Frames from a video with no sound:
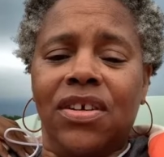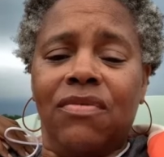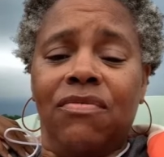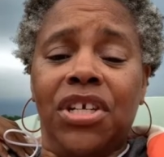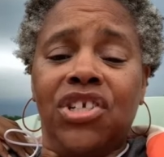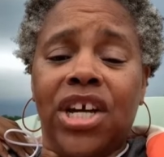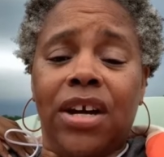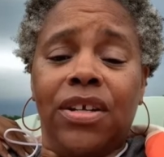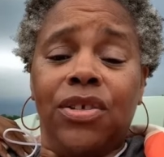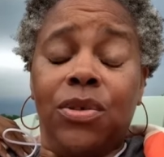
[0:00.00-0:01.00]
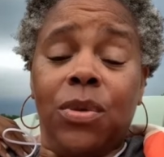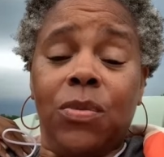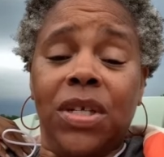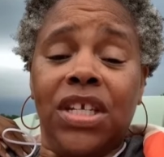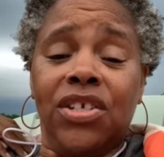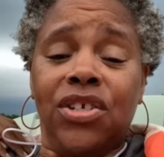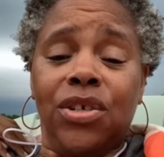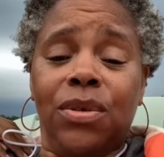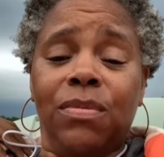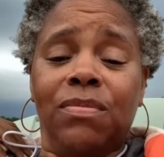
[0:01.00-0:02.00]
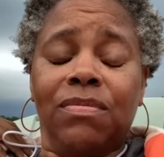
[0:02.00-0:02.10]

reach out and do what we need to do.